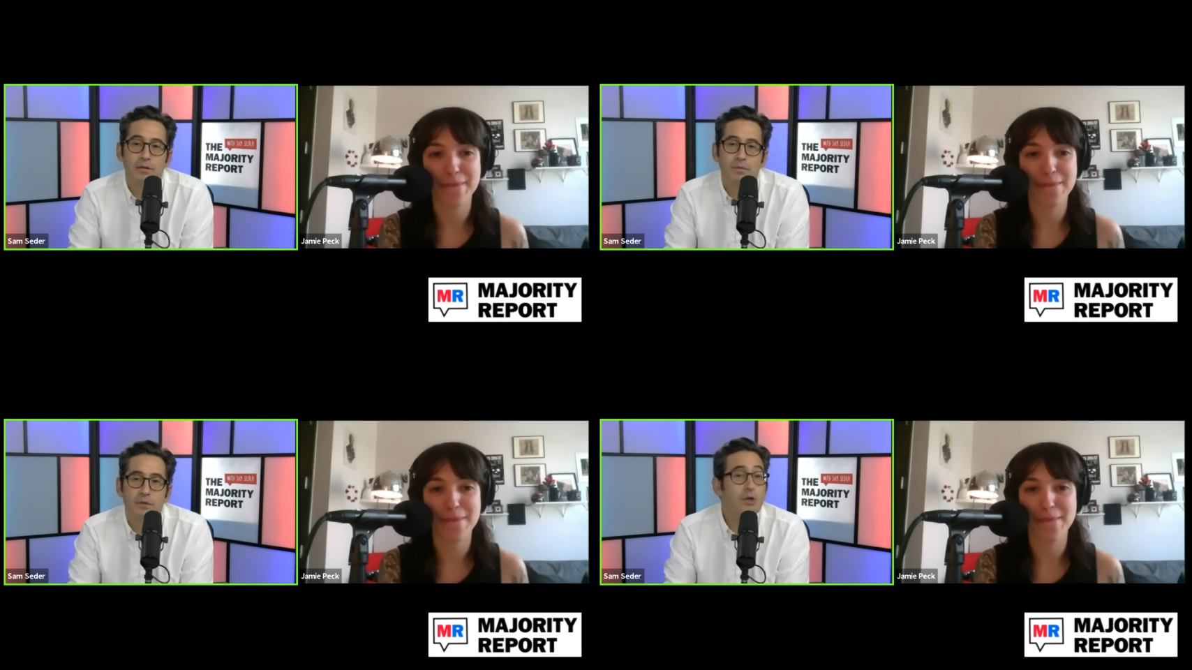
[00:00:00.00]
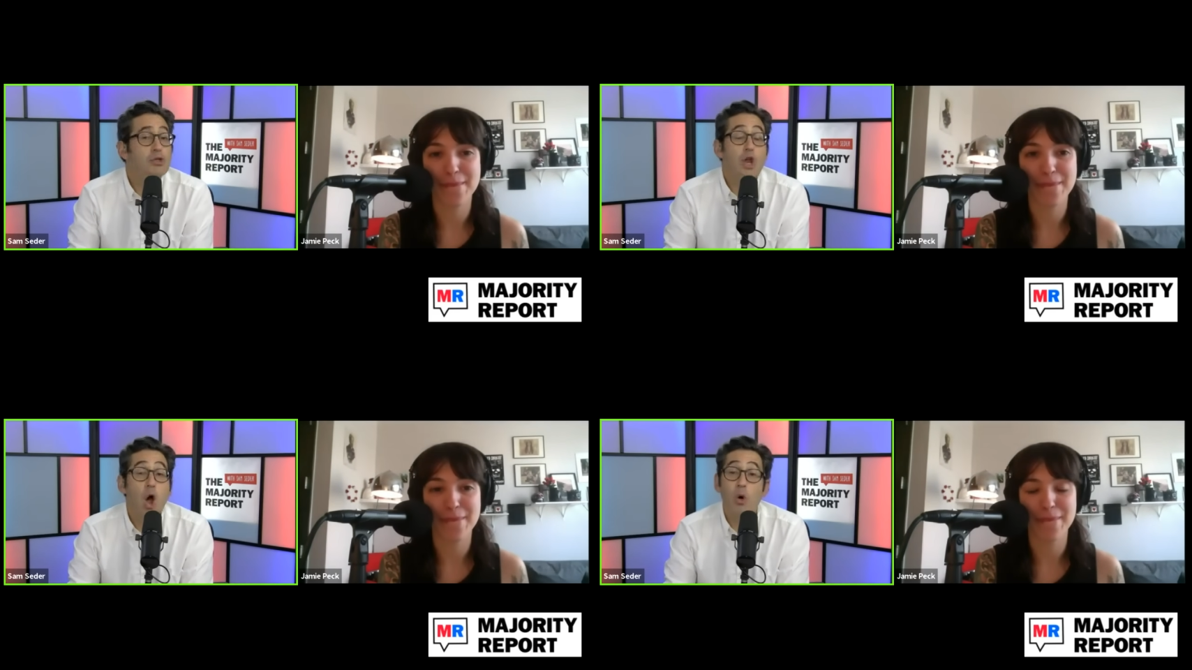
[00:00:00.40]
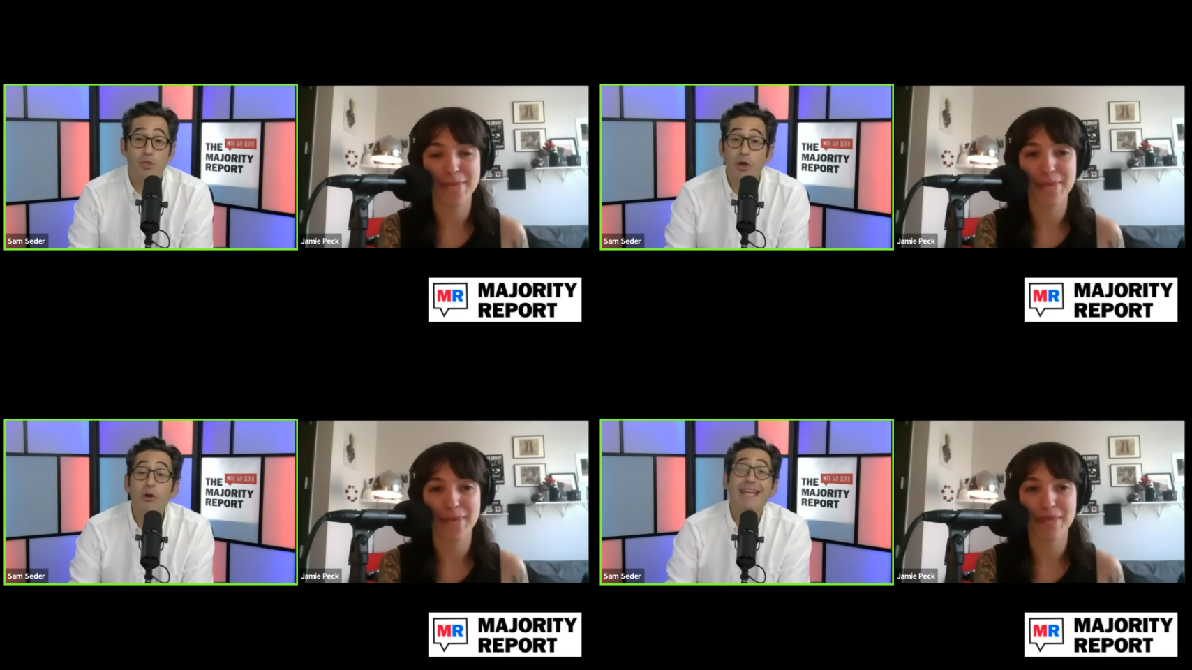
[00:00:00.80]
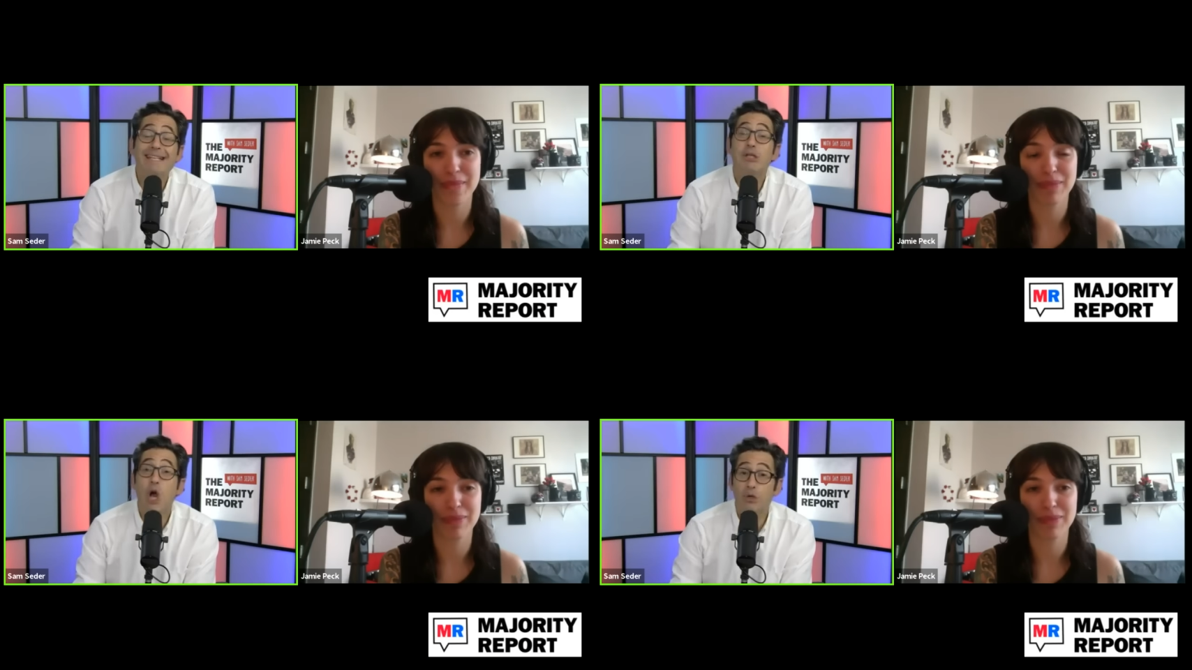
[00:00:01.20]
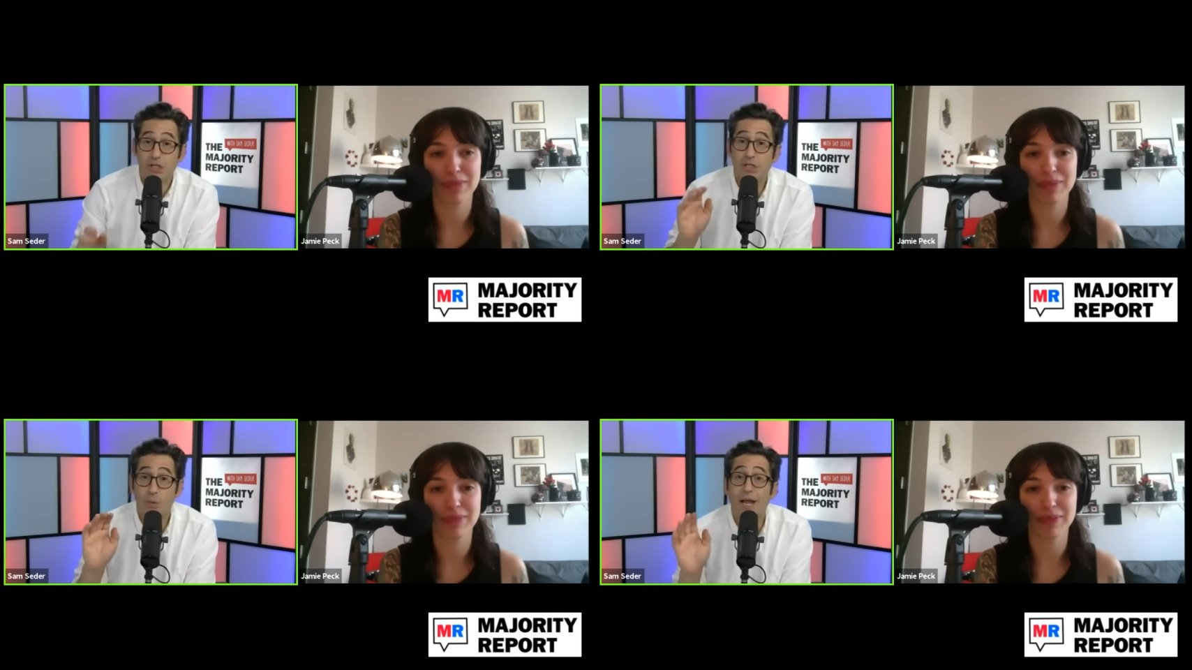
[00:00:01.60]
Speaker 1: there's no there is no
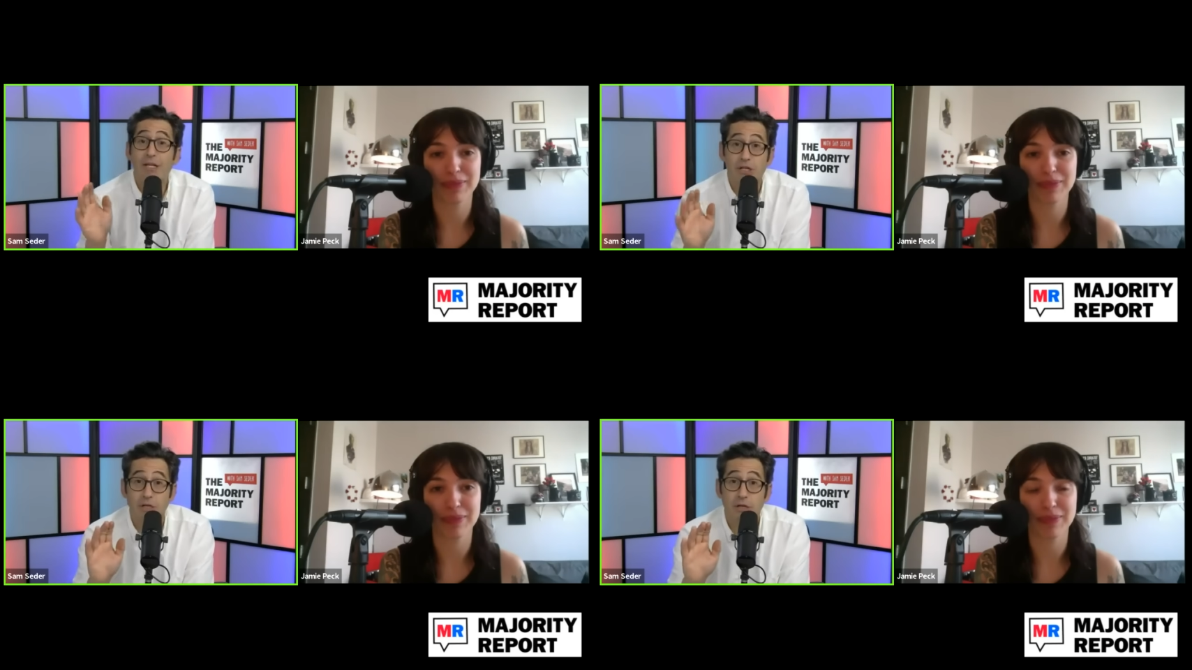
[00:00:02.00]
situation